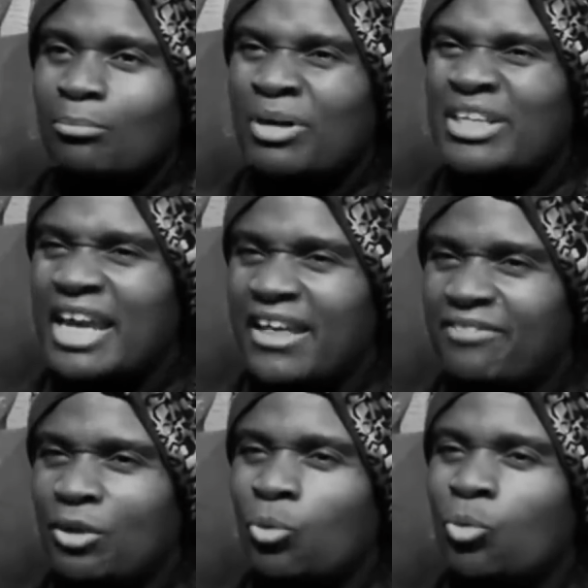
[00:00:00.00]
but
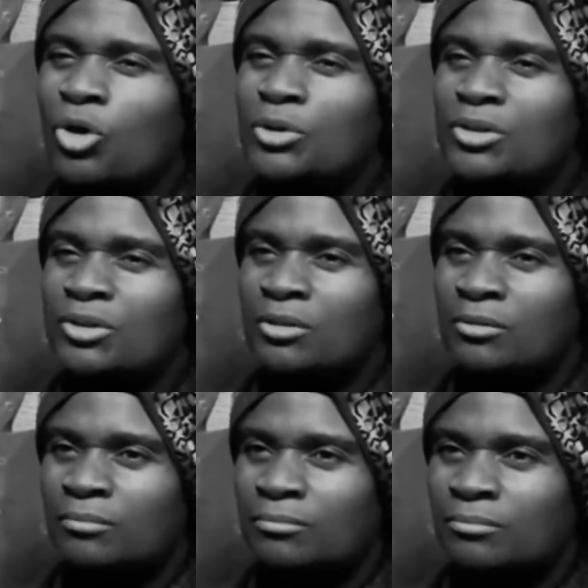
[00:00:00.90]
yet the worst.
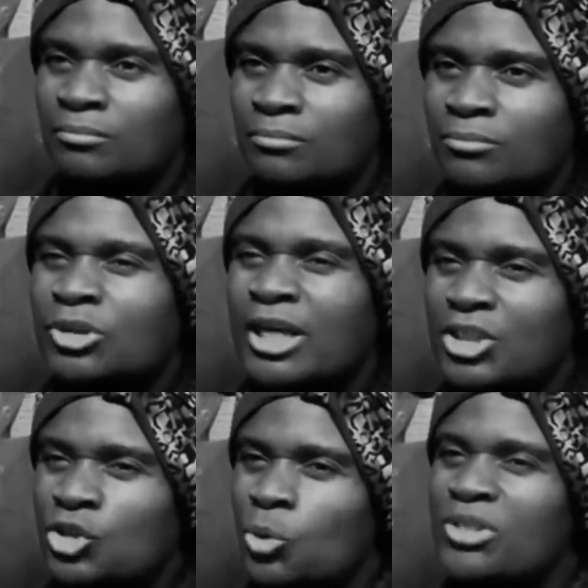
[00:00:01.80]
You
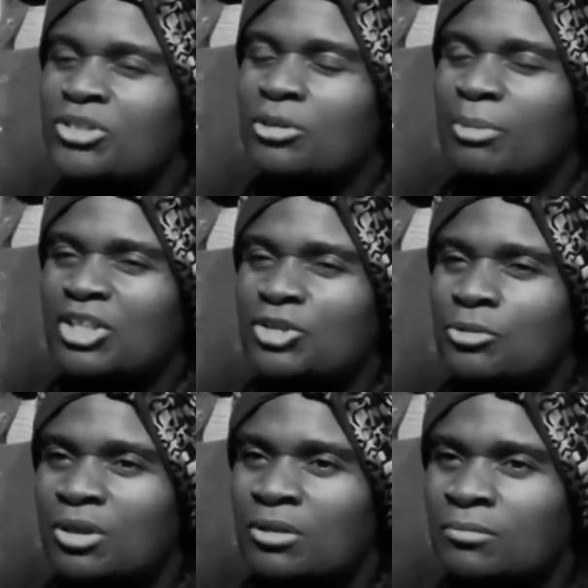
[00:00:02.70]
got a choice to make,
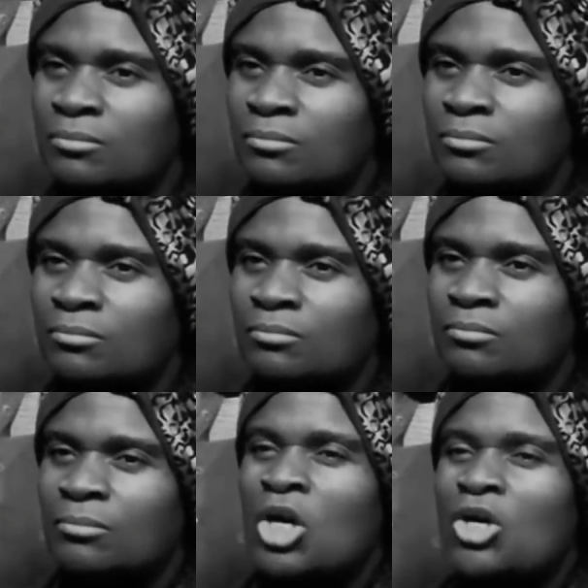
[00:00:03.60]
Judah.
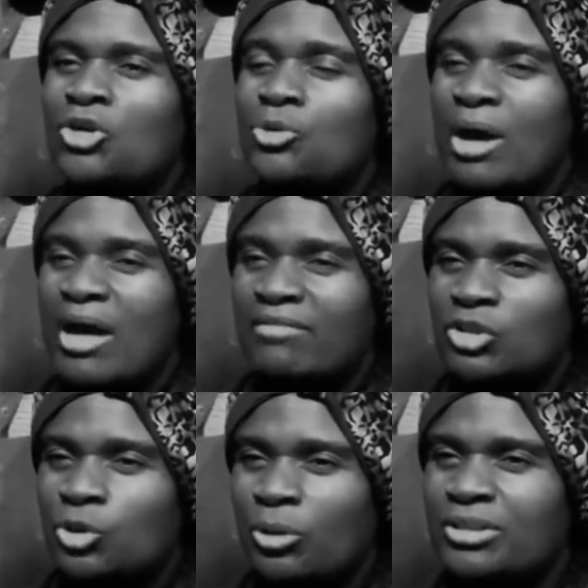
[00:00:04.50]
You have a
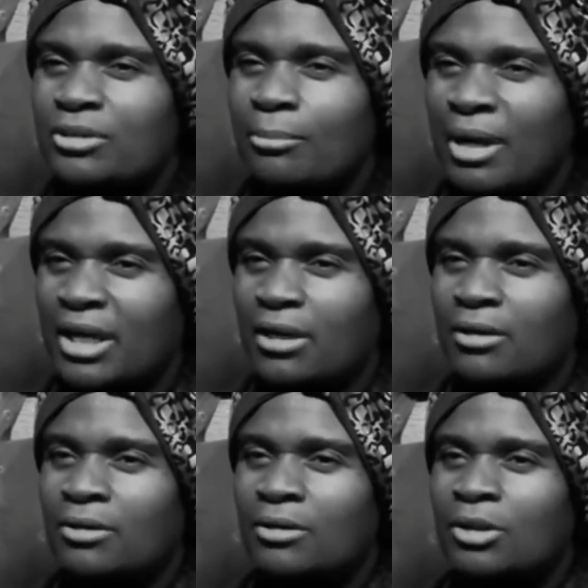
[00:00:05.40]
choice to make.
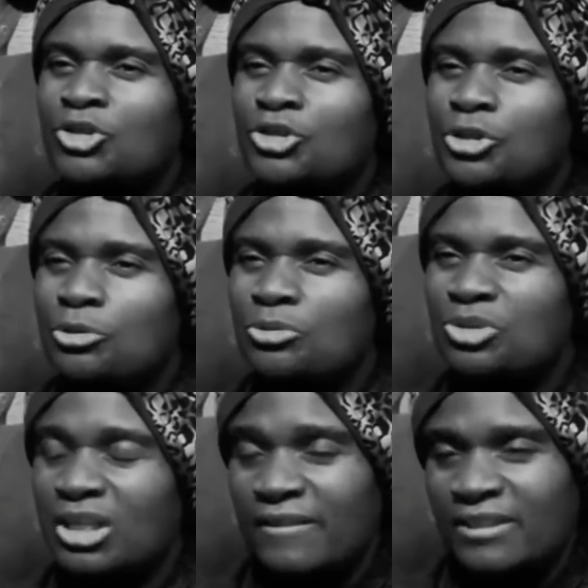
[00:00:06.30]

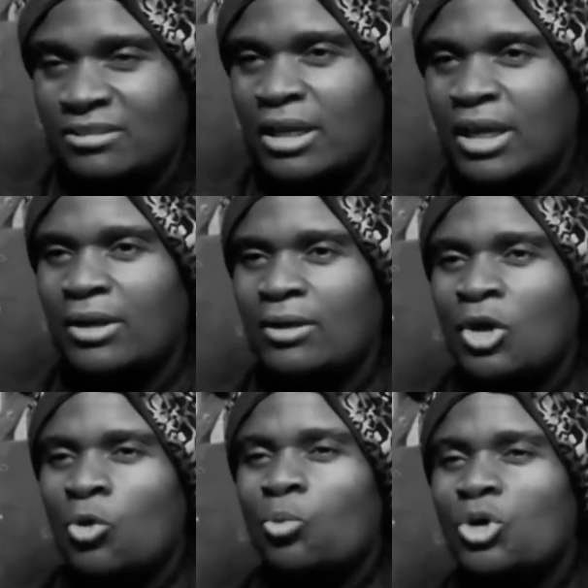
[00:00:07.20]
Choose ye this day.
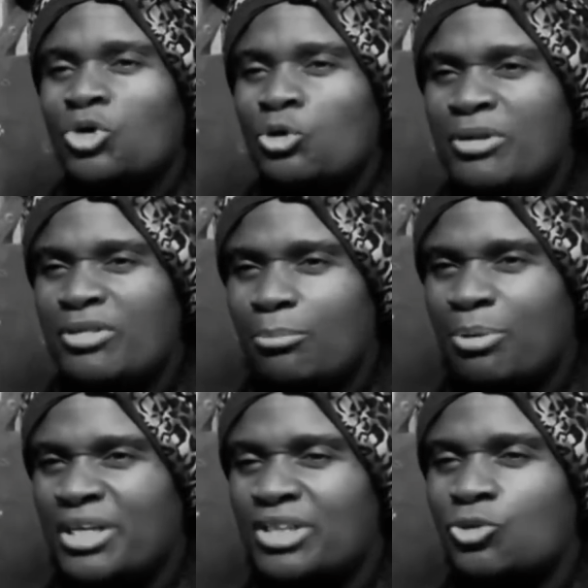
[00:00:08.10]
Will you be the
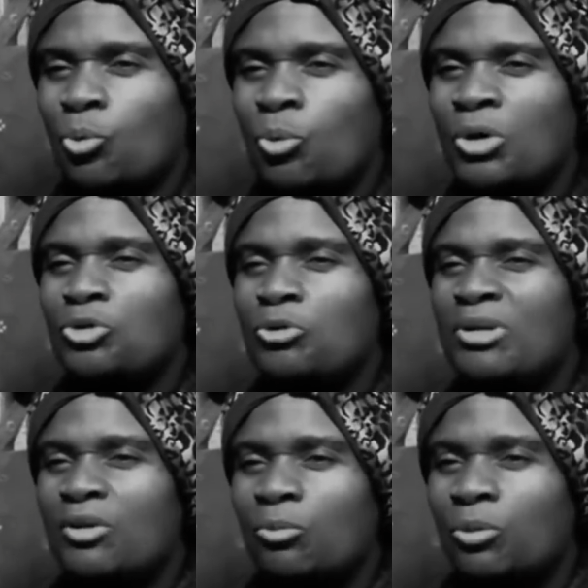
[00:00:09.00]
best or will you
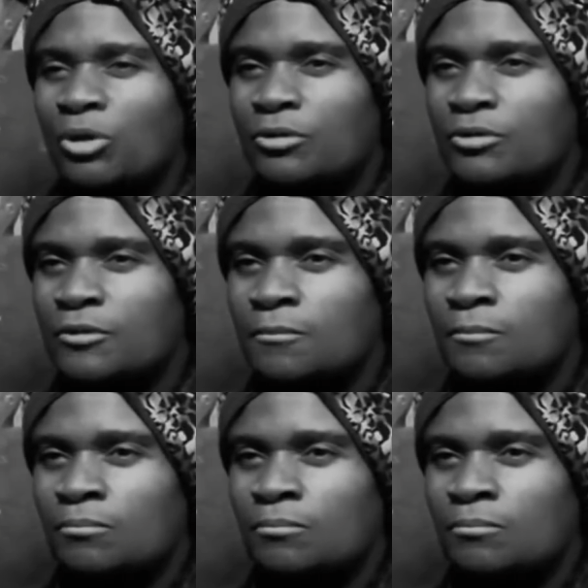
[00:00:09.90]
be the worst?